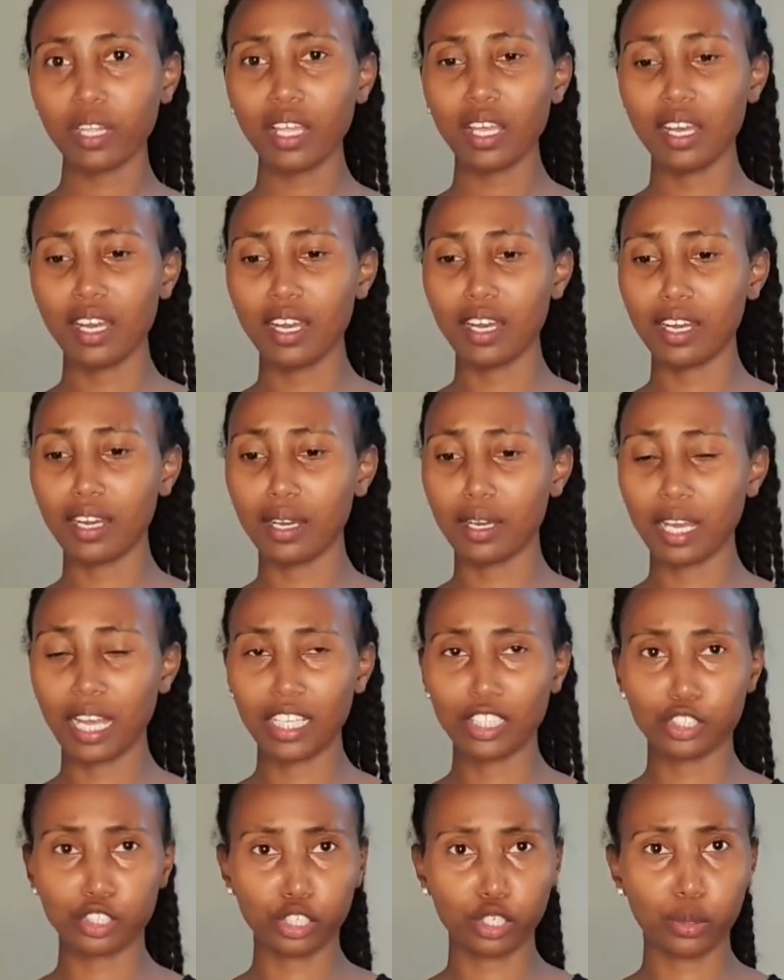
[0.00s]
I'll
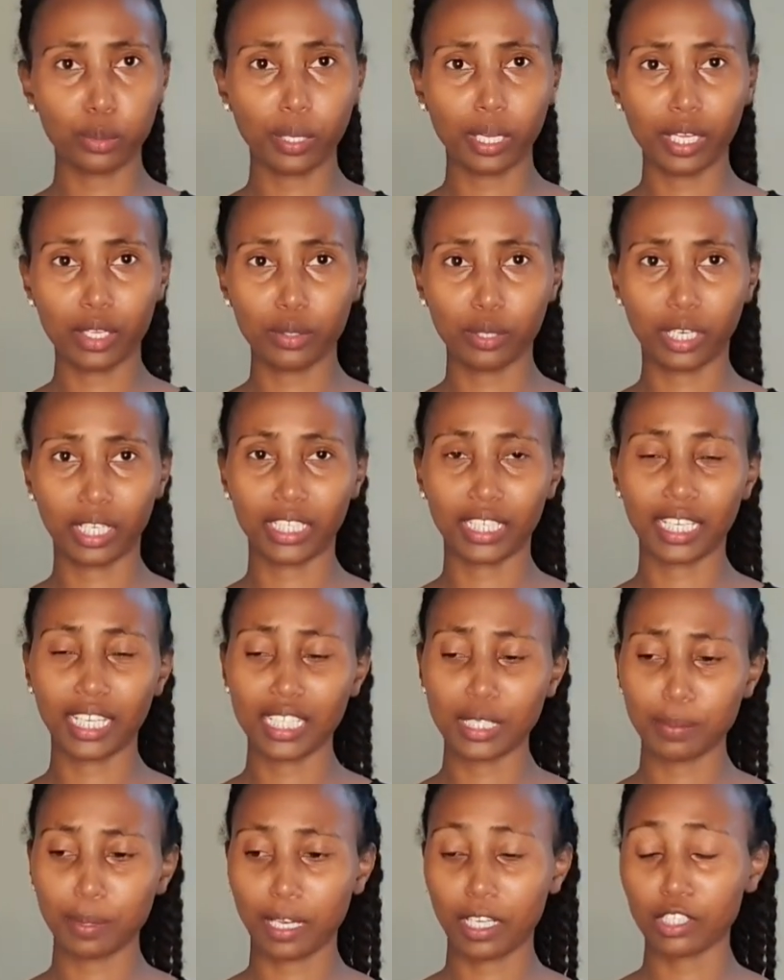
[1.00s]
show you where you can
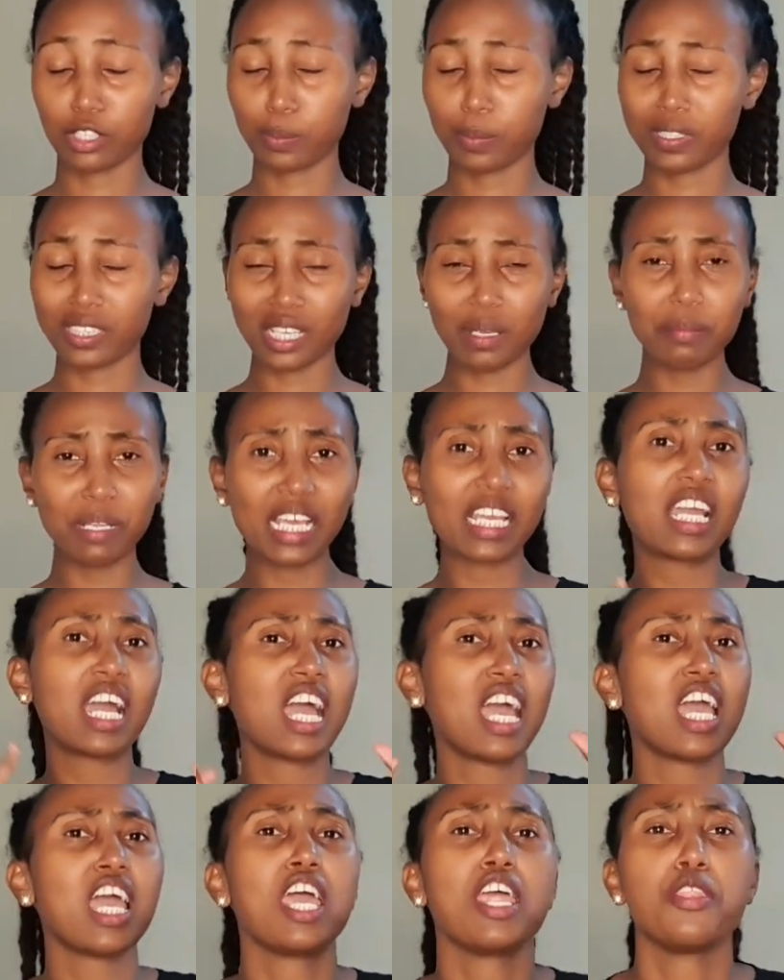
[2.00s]
get palazzo pants. I'm like,
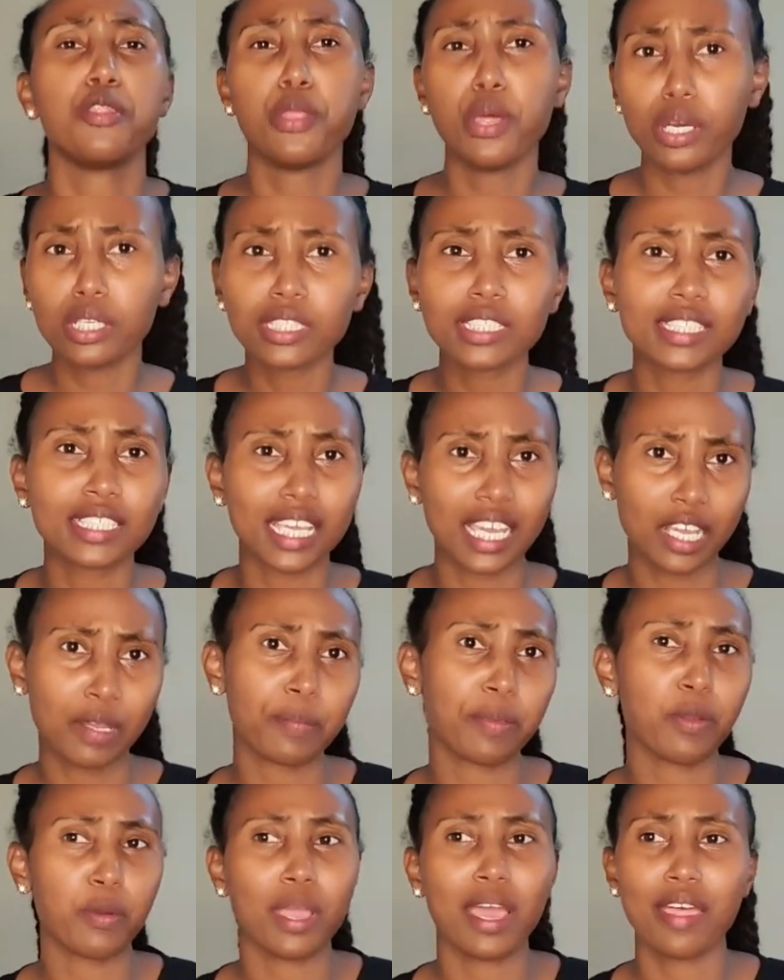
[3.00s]
don't take
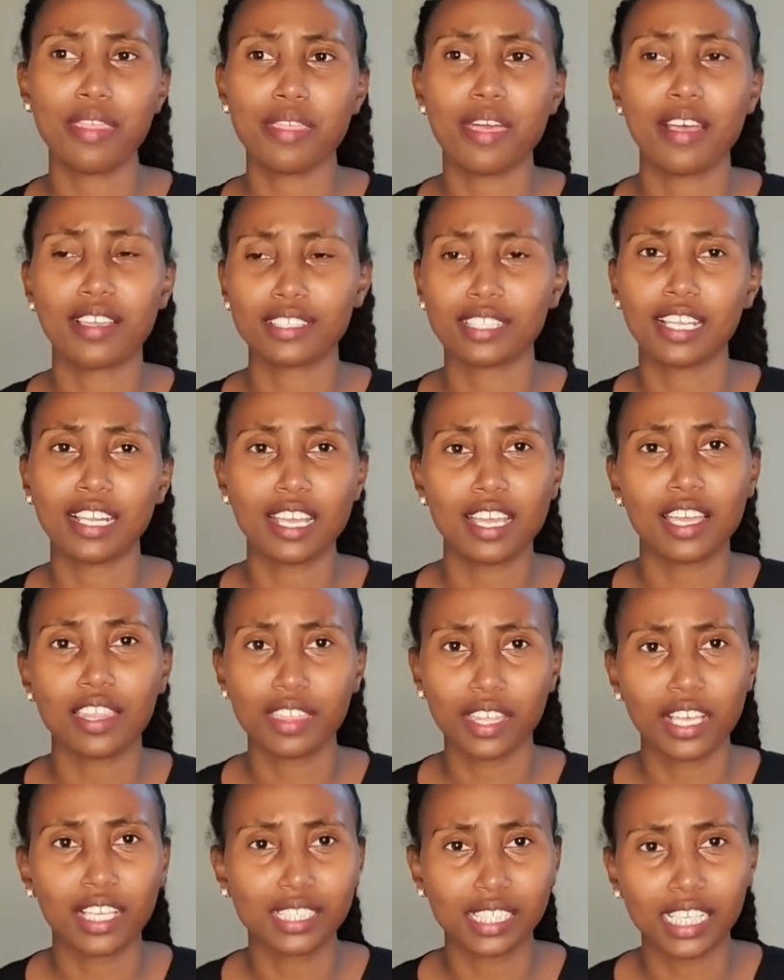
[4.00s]
me where they're selling
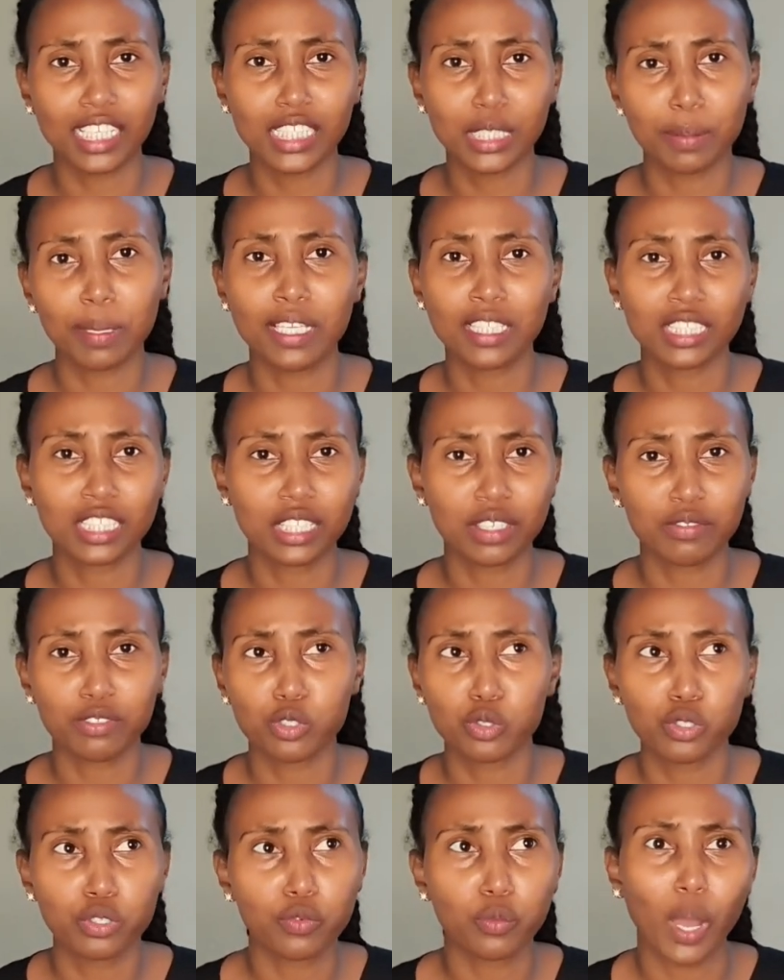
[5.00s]
things expensive. So
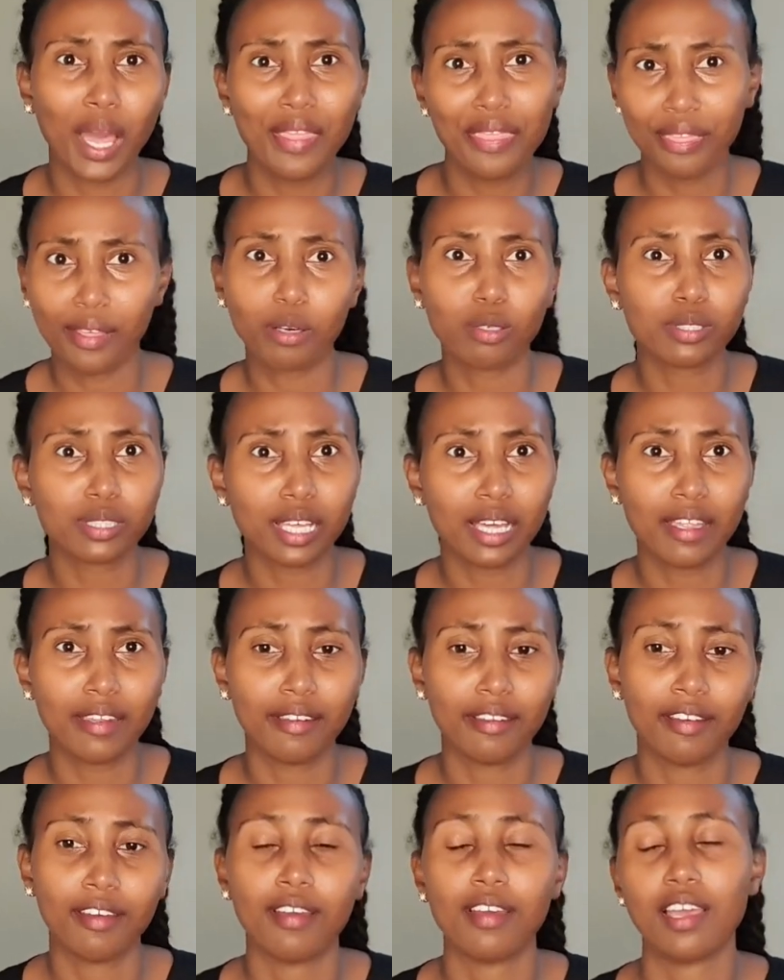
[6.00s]
do 1,000.
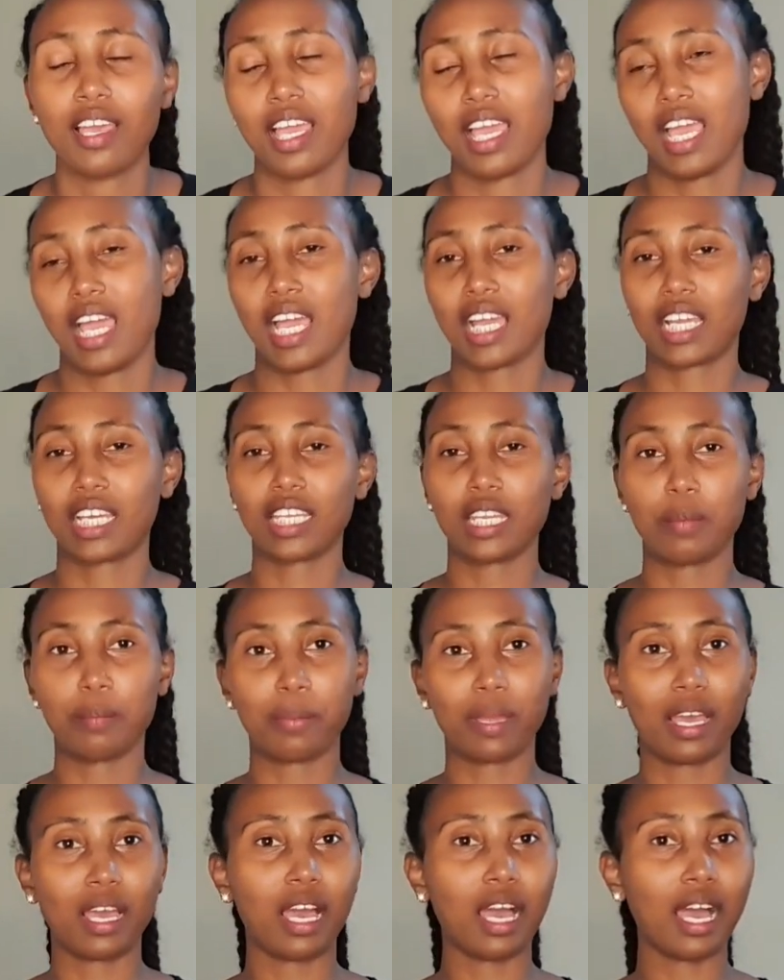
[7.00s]

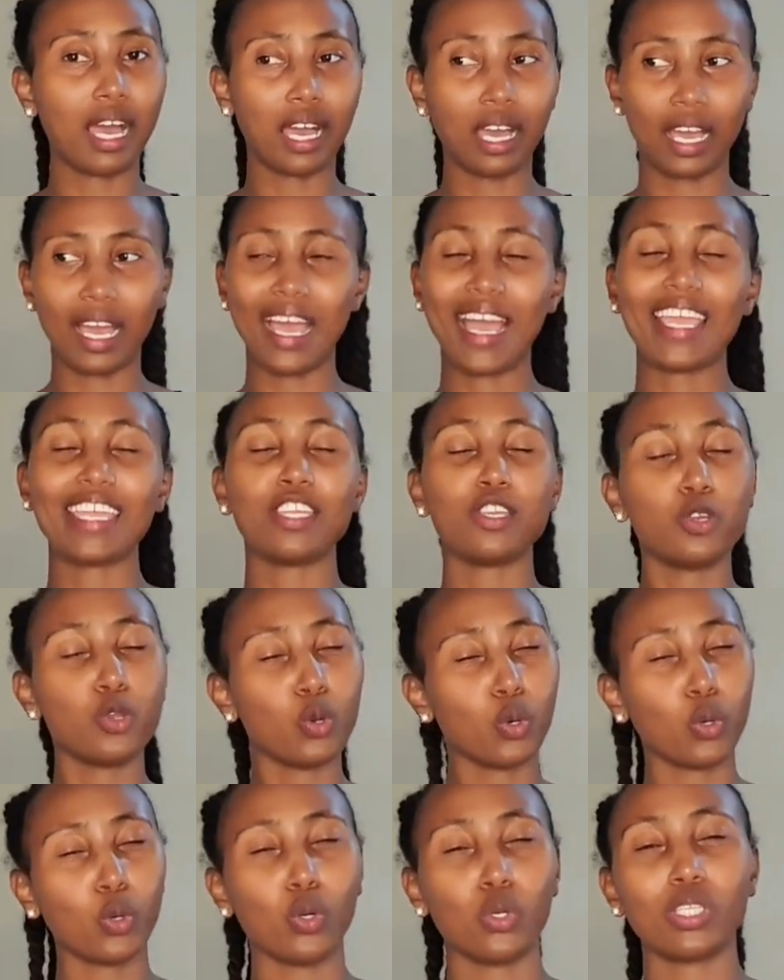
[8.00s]
Akaniambia, I
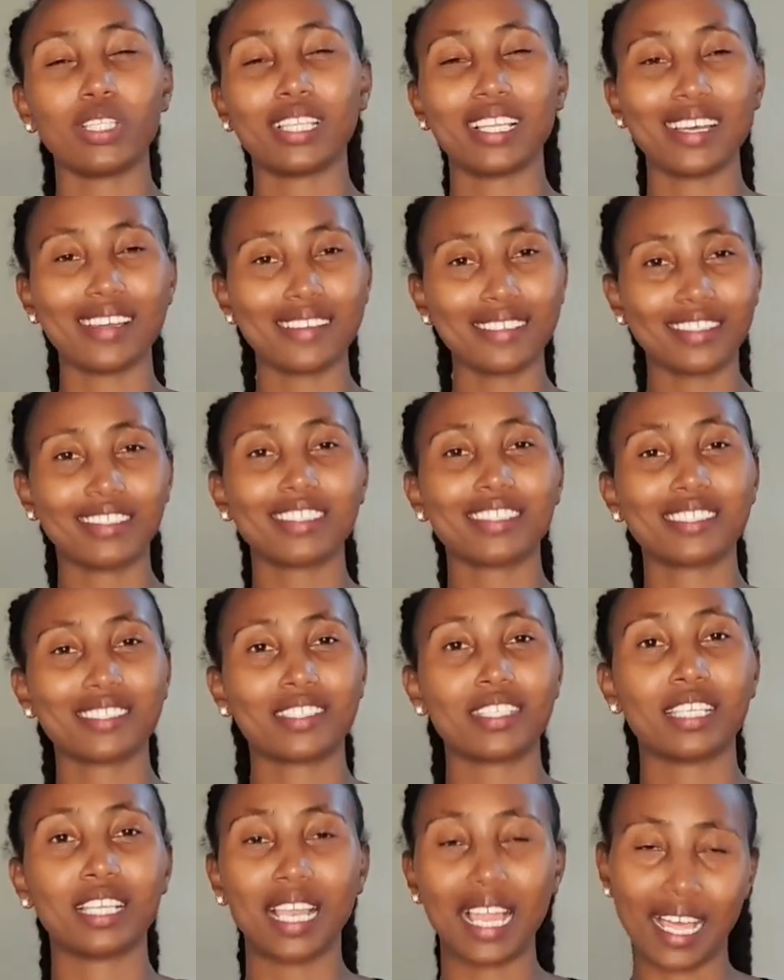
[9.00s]
know. Like, just
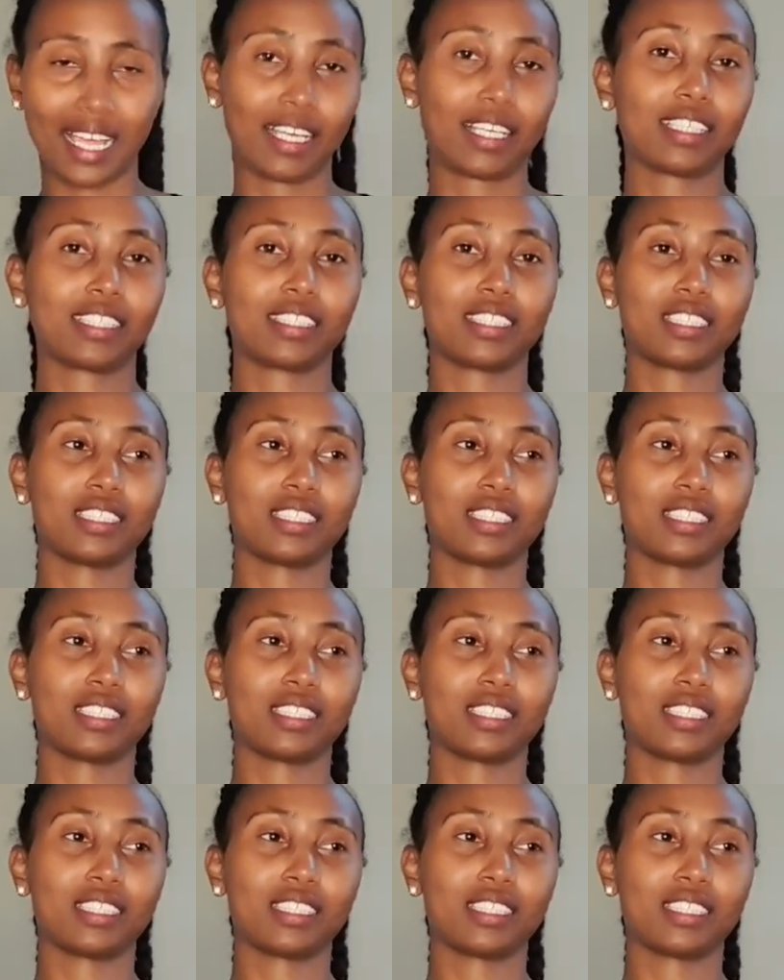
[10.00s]
relax.